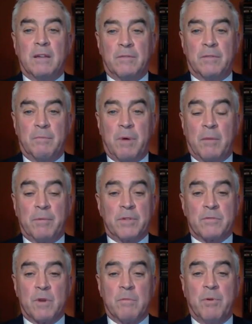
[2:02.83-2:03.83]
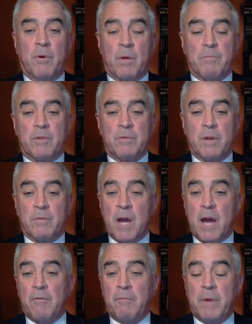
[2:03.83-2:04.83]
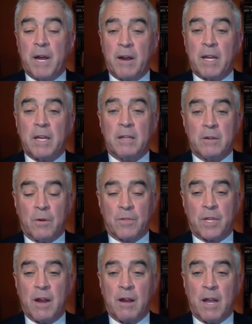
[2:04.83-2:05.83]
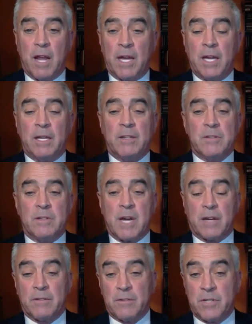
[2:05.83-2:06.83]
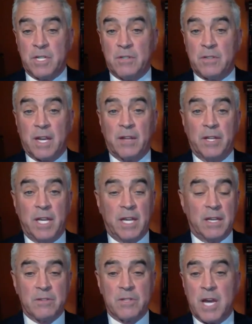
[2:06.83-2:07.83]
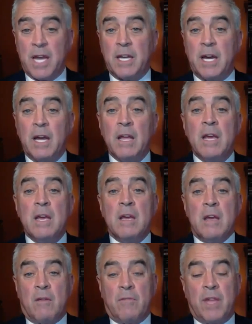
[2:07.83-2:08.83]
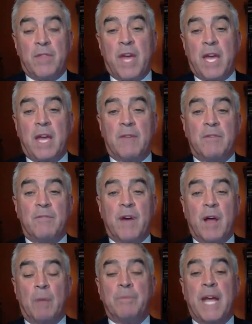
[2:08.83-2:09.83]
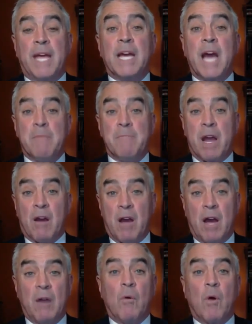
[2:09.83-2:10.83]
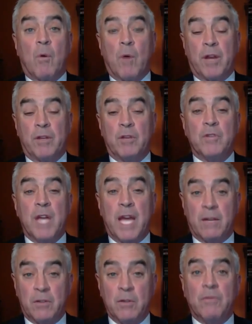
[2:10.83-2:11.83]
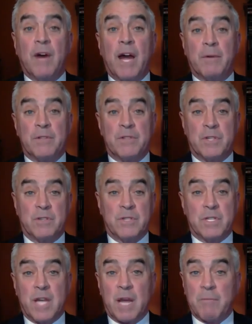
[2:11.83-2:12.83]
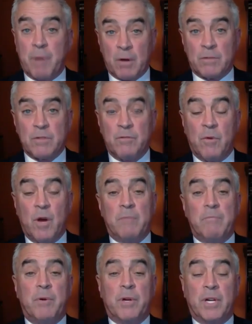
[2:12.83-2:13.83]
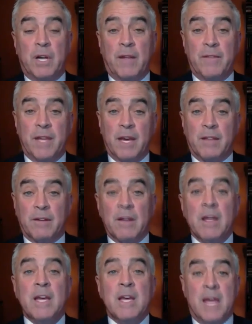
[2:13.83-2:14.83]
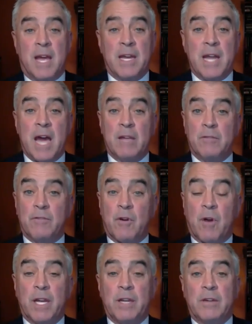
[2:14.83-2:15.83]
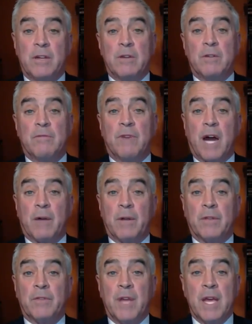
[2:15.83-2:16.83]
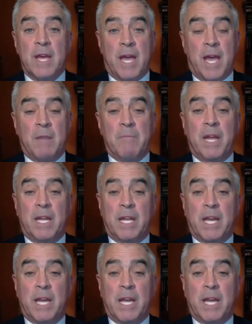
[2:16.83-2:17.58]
it's published report between Ralph Baric in North Carolina and Dr. Shi Zhengli in China that they have developed a chimera, or where you take two viruses and take parts of one, put it on the other, and now you've created a new virus. And in many